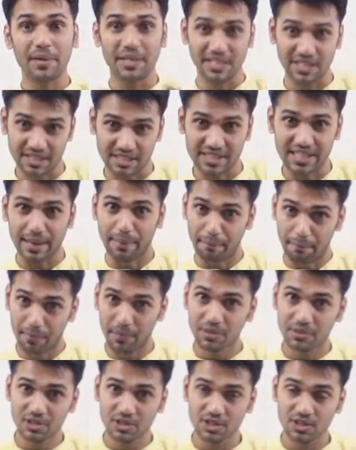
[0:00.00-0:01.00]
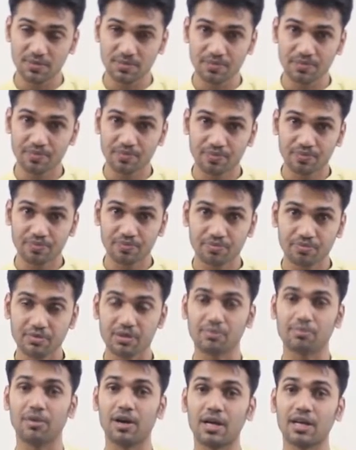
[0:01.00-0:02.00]
examples,
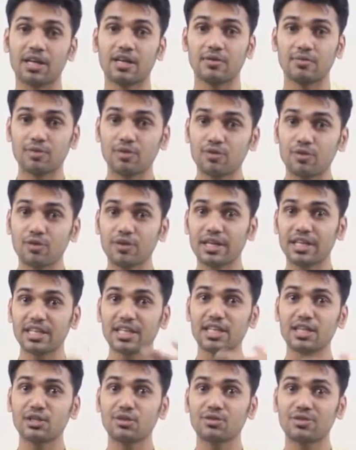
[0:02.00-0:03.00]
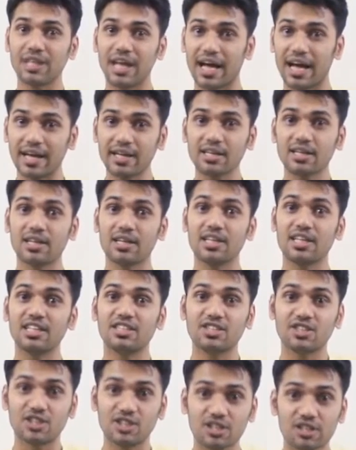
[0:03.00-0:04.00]
but before getting into that, let's
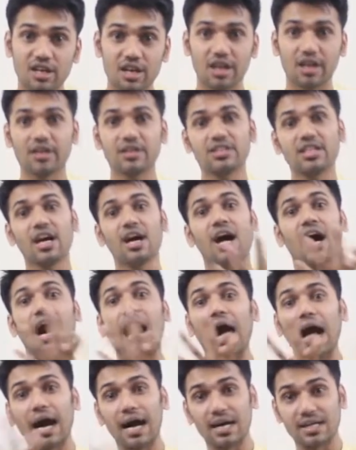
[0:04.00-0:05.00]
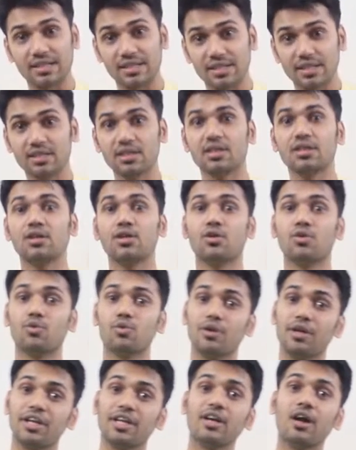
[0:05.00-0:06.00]
just learn the other
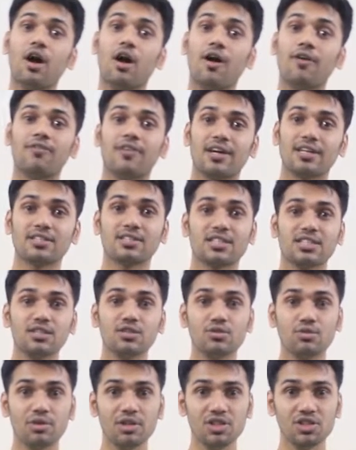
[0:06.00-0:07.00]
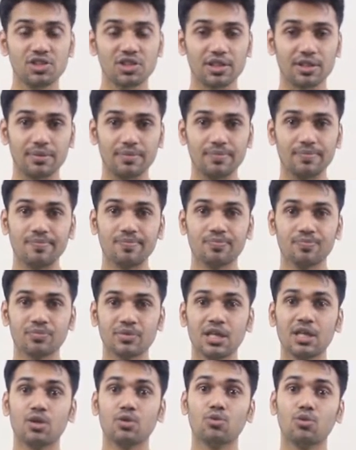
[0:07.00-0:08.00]
way of asking question,
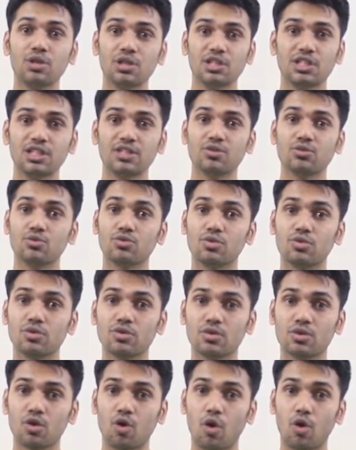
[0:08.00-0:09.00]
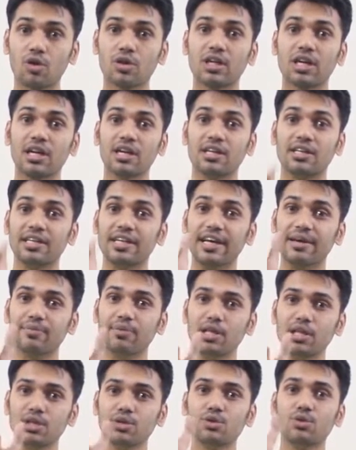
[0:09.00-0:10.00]
which is called
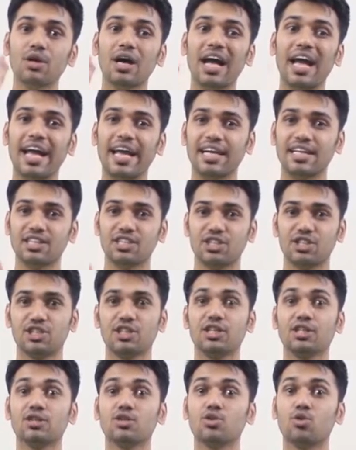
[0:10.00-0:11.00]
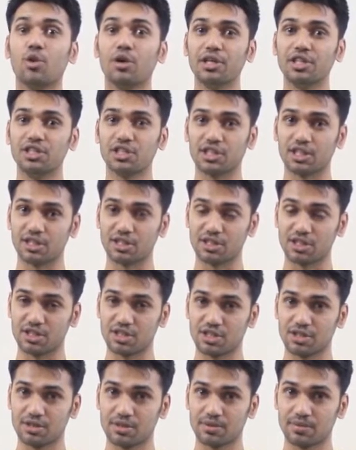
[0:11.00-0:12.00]
WH questions.